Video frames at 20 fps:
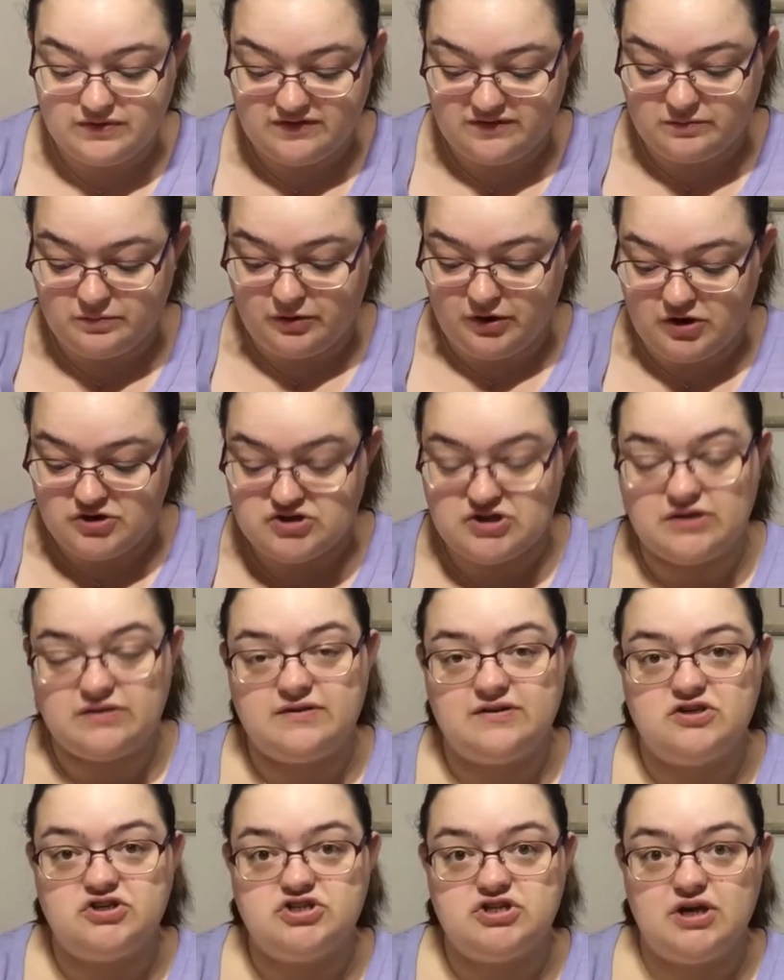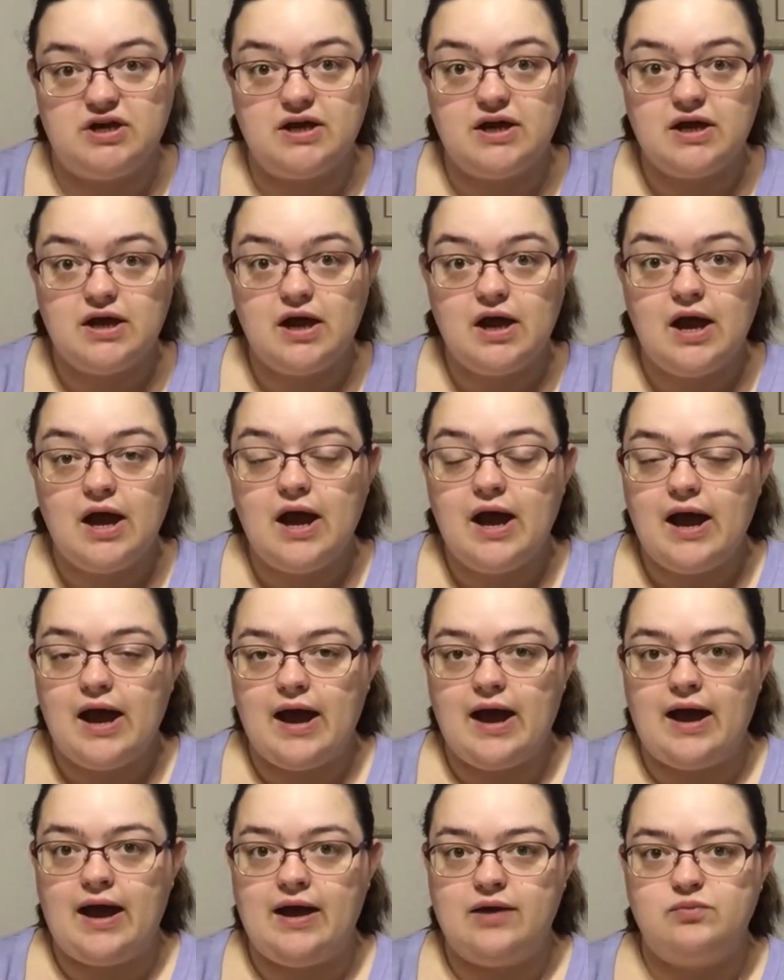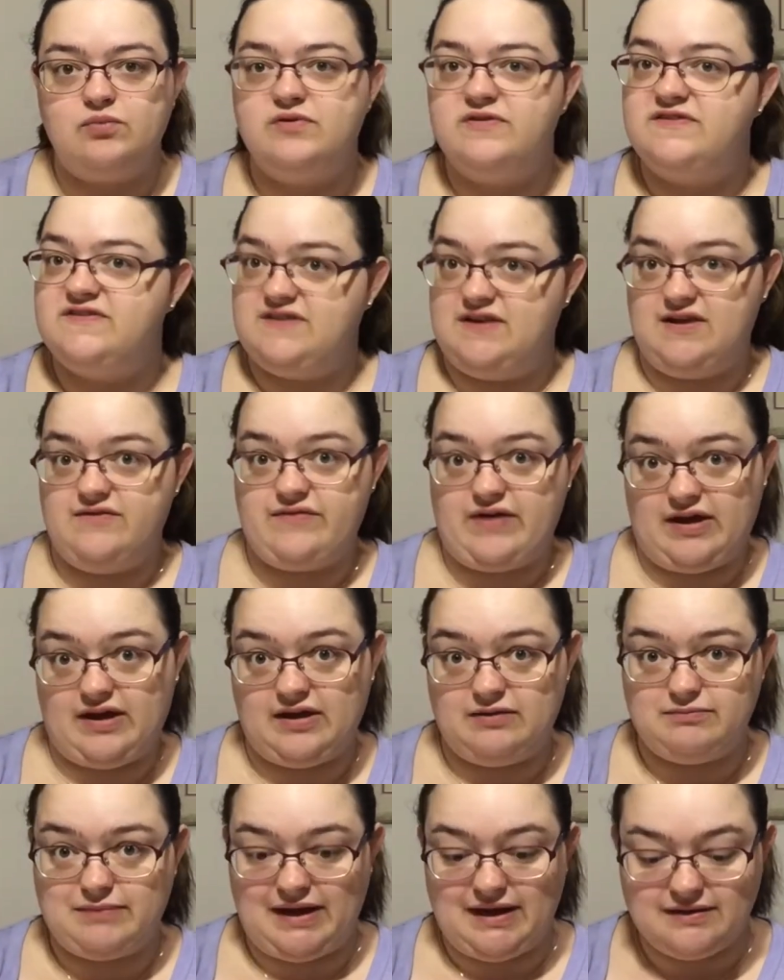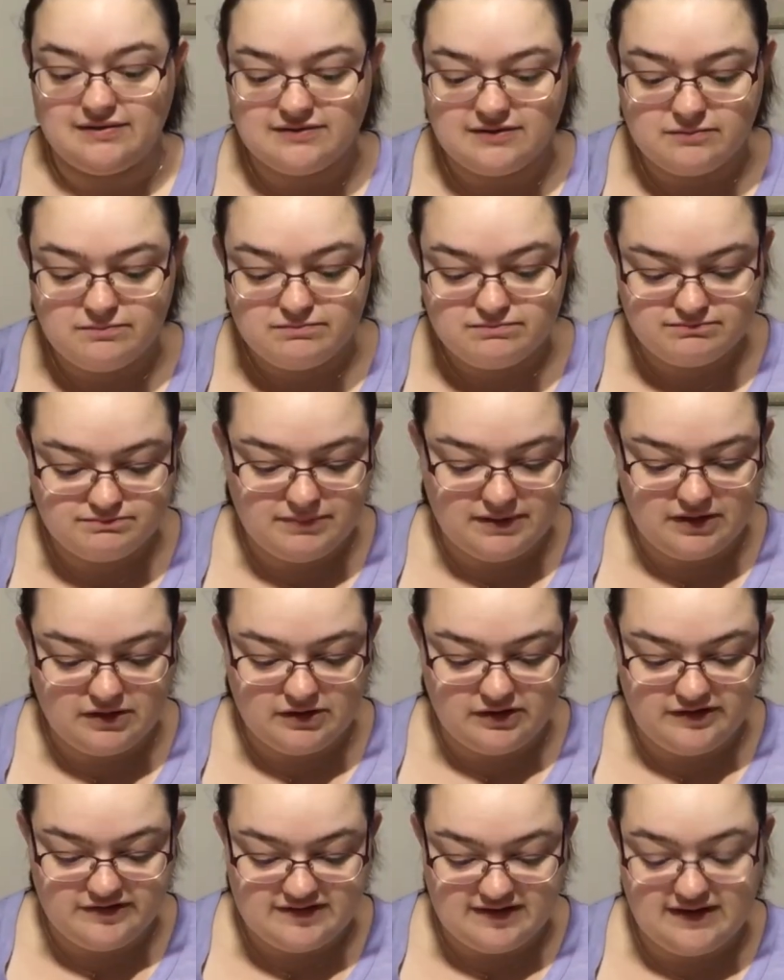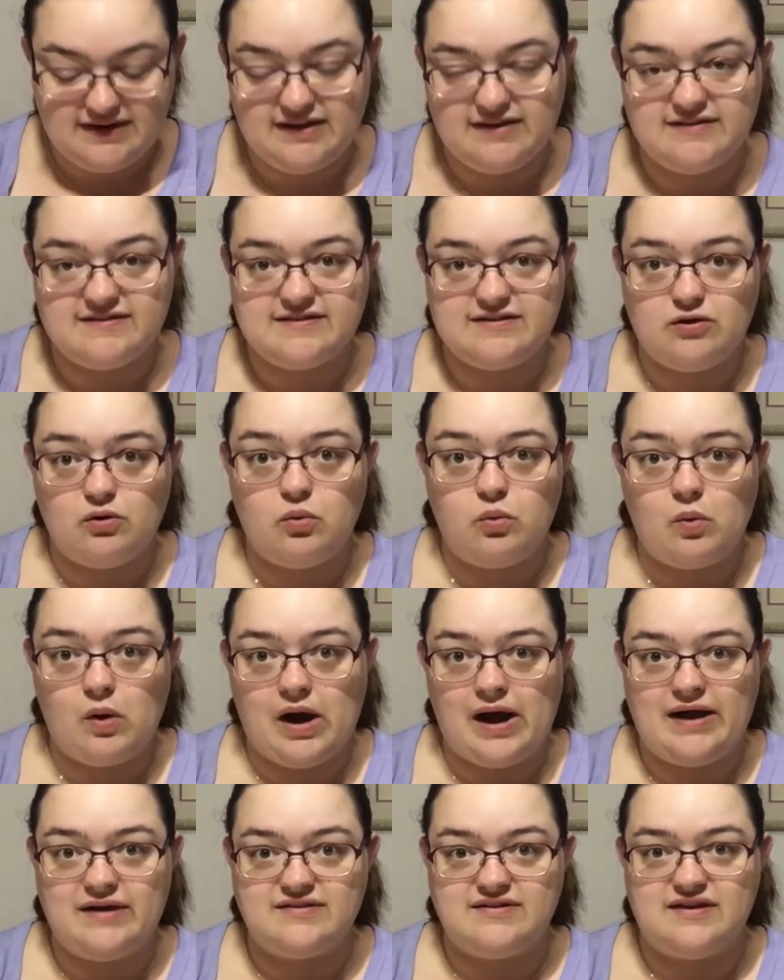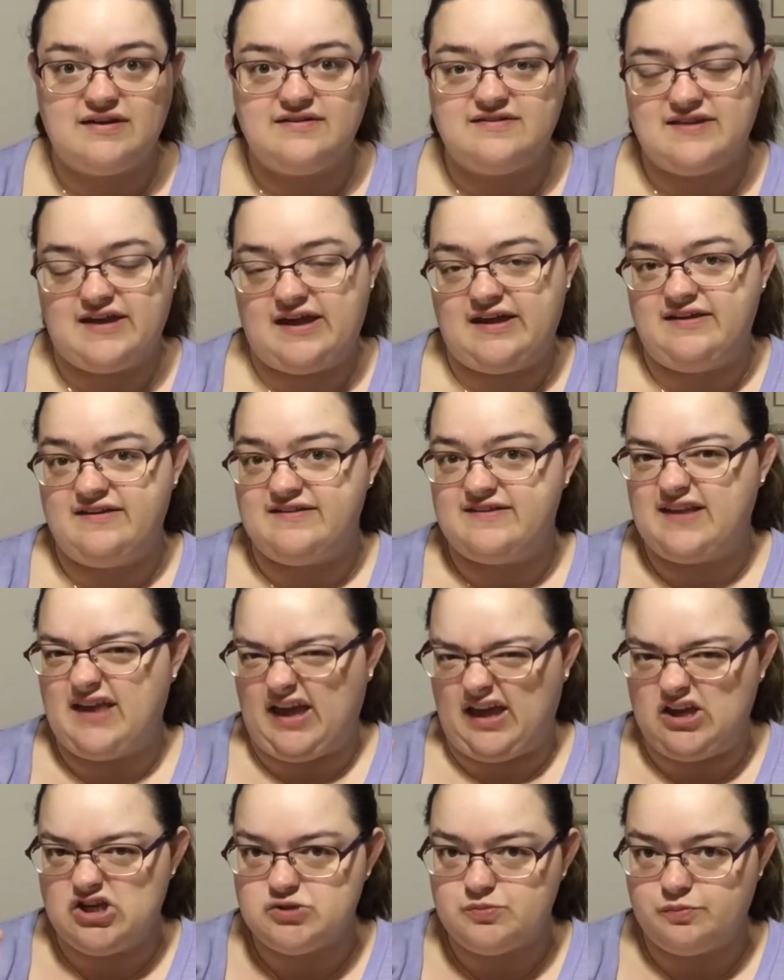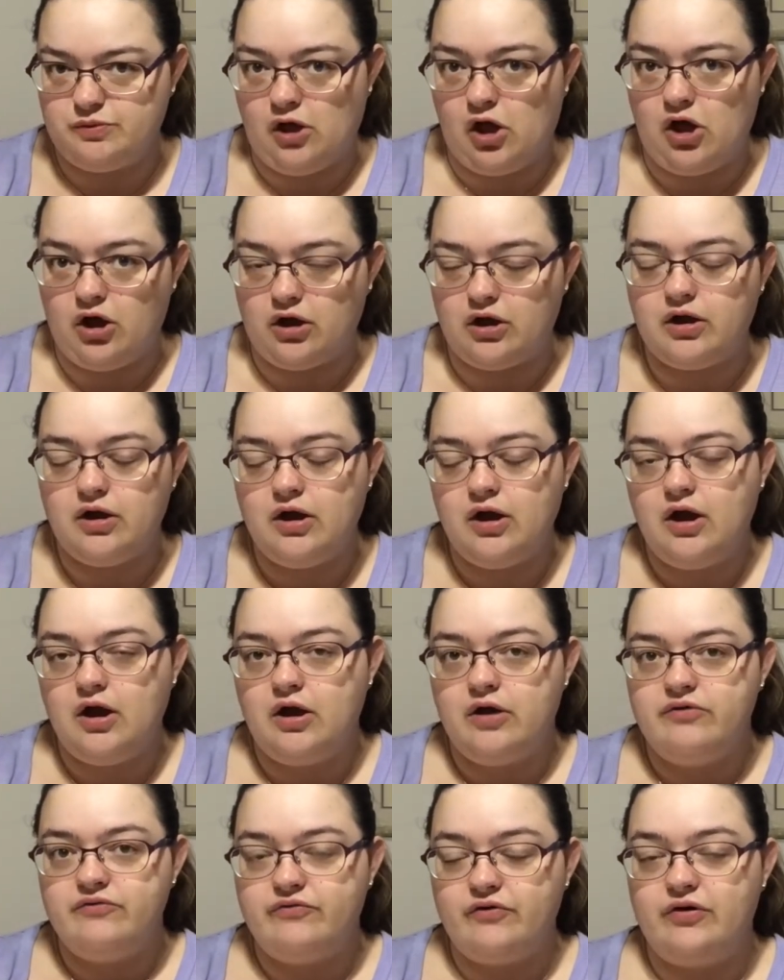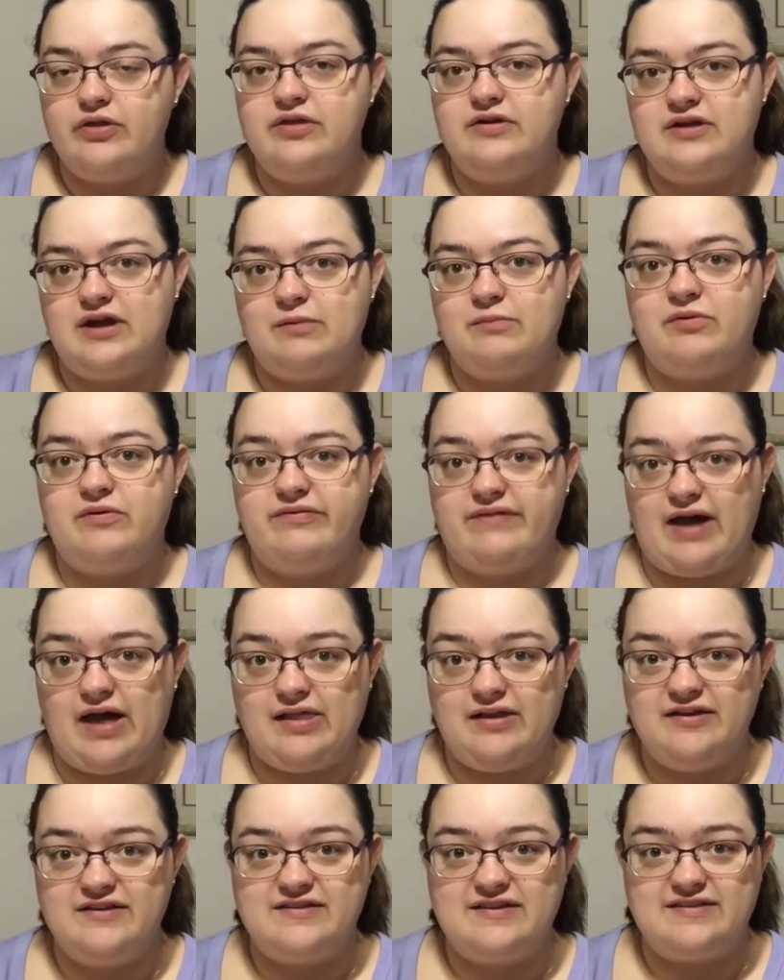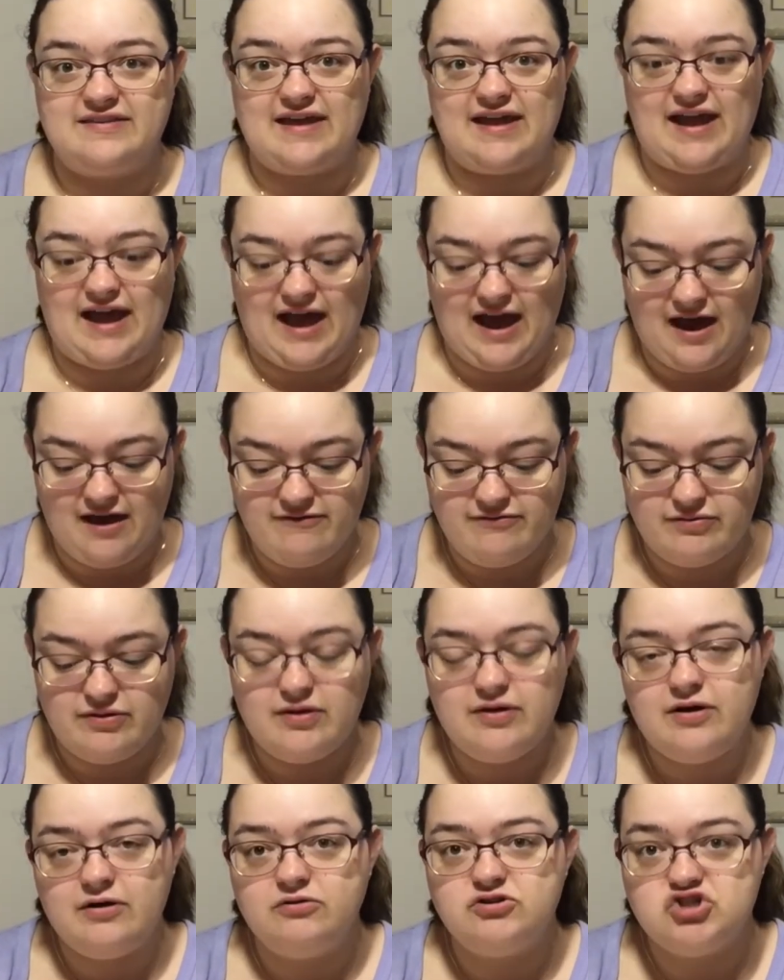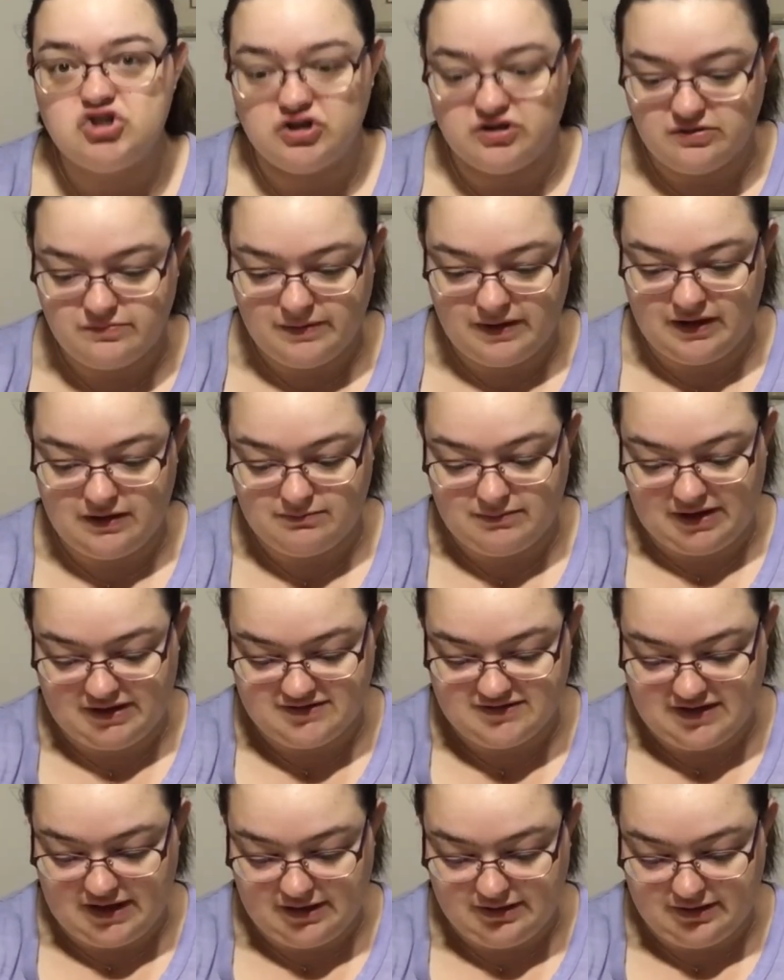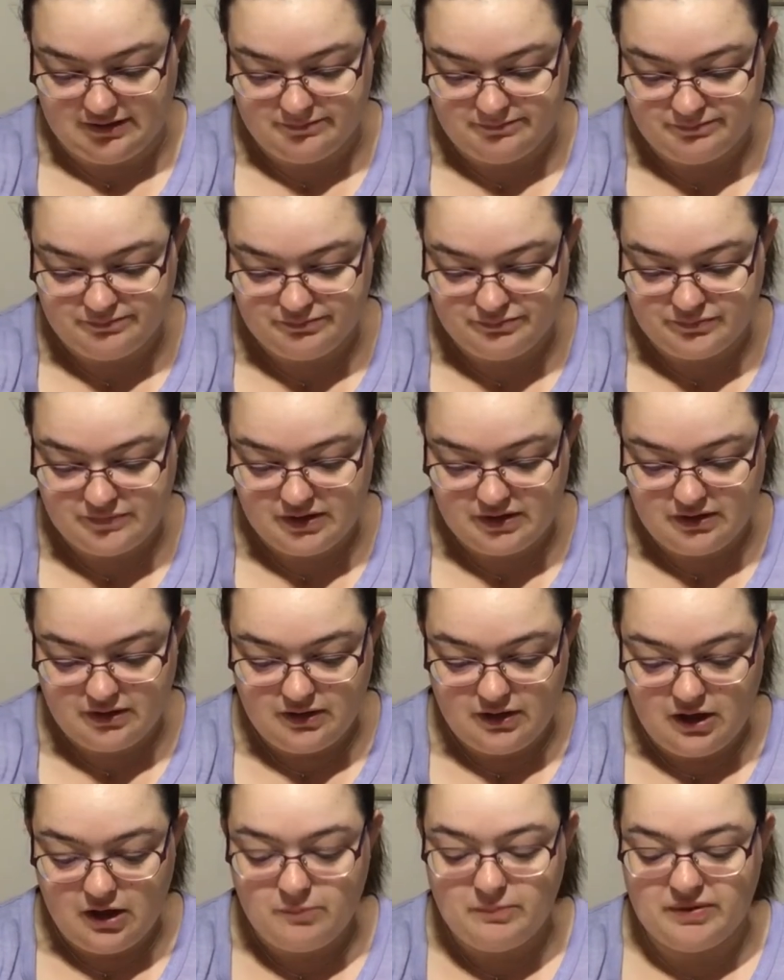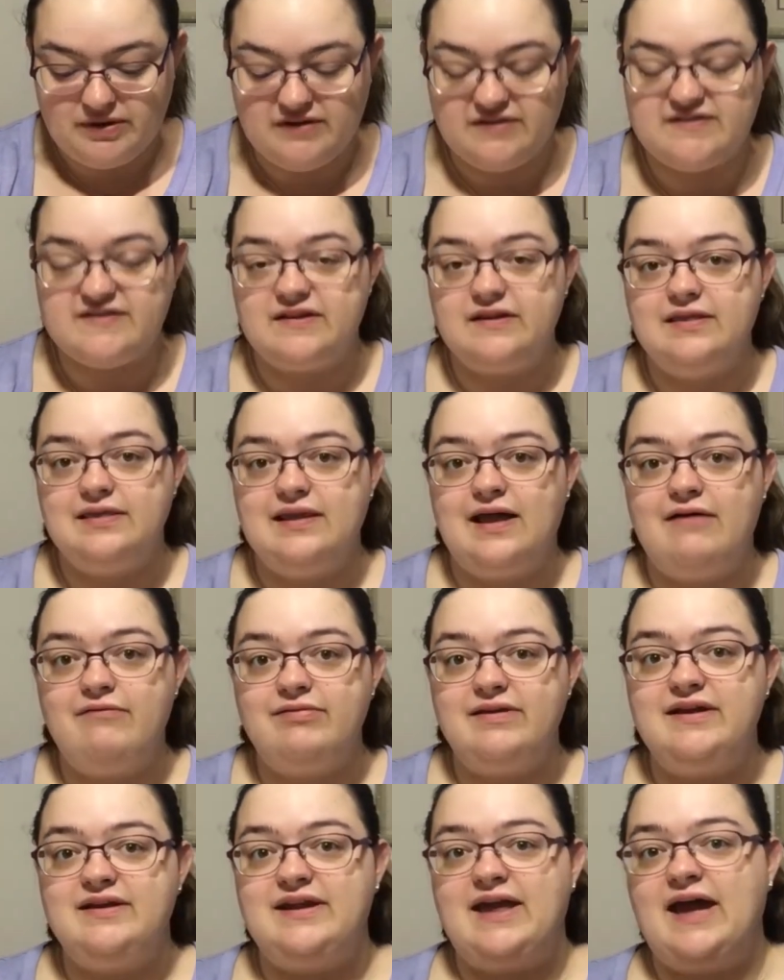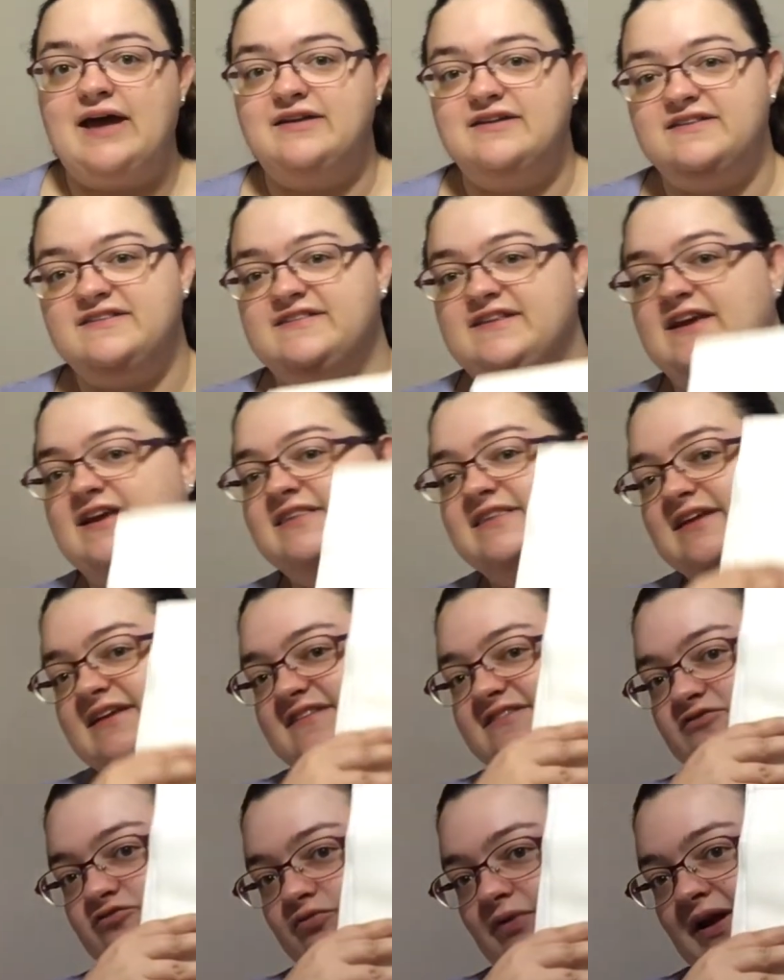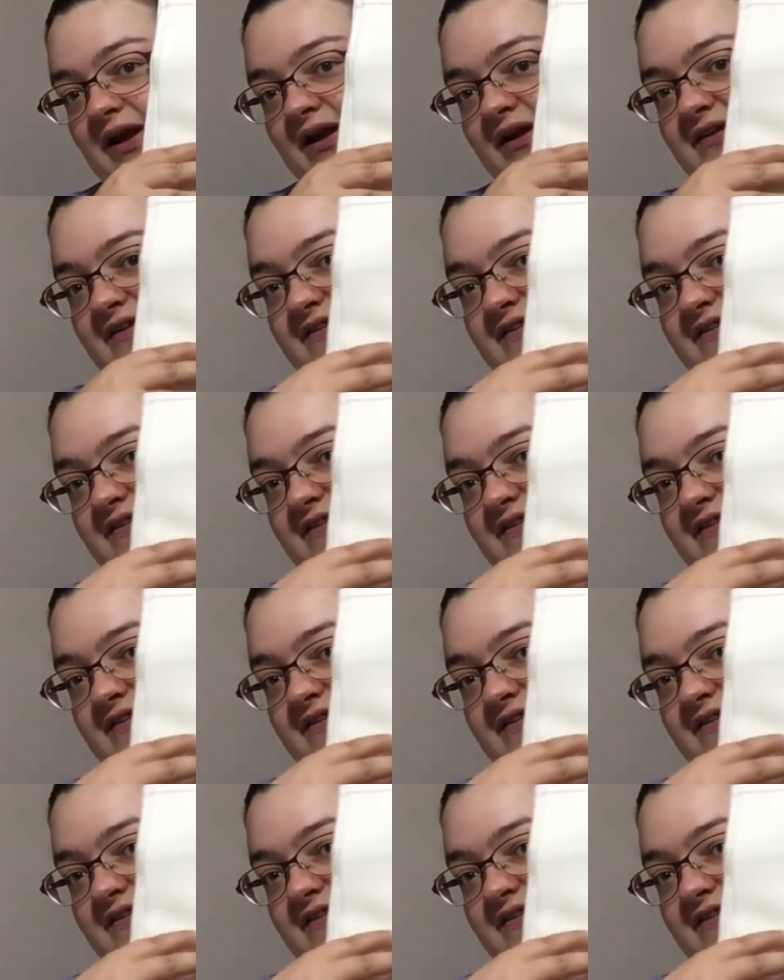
project this year, and we'll see if I can make them, because it is quite intense each block for the number of colours that they have due to being matte colour. But it's lovely now to see these greens